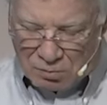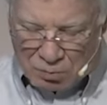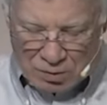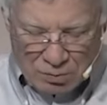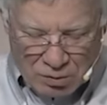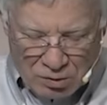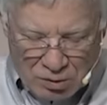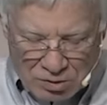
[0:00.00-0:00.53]
We
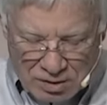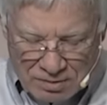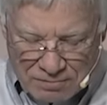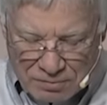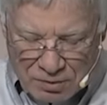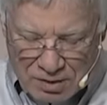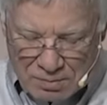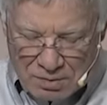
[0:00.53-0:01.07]
were looking
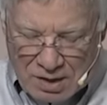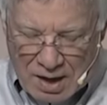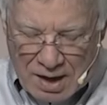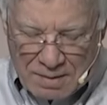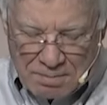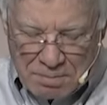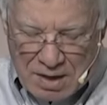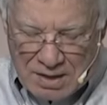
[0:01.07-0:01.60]
for him.
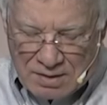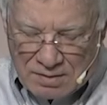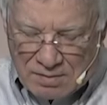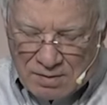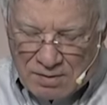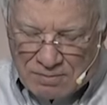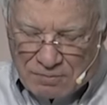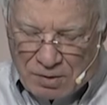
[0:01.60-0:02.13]
God made
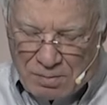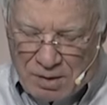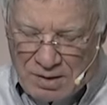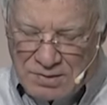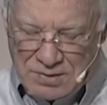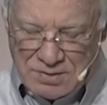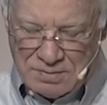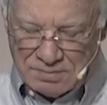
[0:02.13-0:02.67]
from
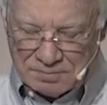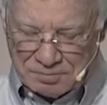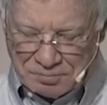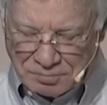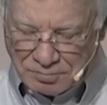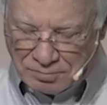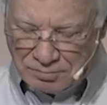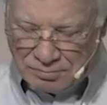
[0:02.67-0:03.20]
us
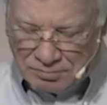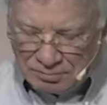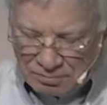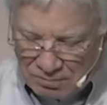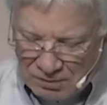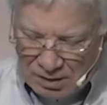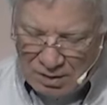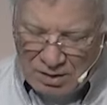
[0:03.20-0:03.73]

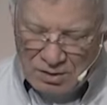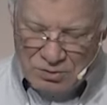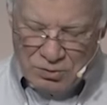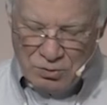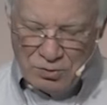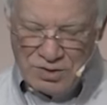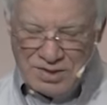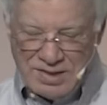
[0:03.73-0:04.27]

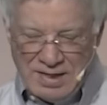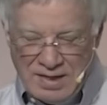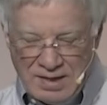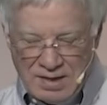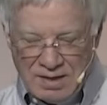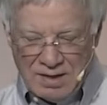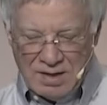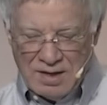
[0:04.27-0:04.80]
to
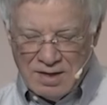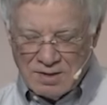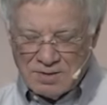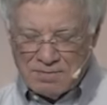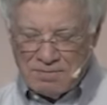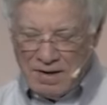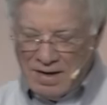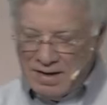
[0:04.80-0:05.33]
seek
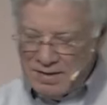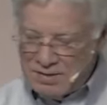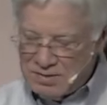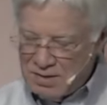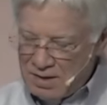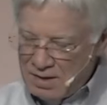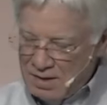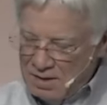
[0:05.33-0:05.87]
his
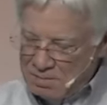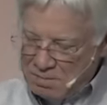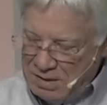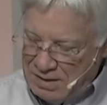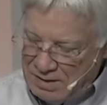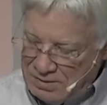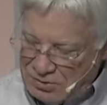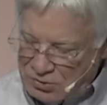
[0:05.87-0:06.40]
face
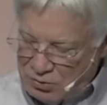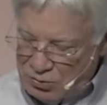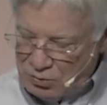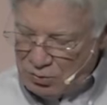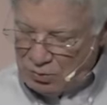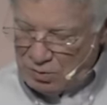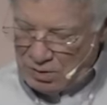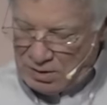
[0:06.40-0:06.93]
means
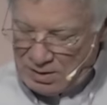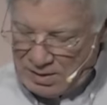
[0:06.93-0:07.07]
to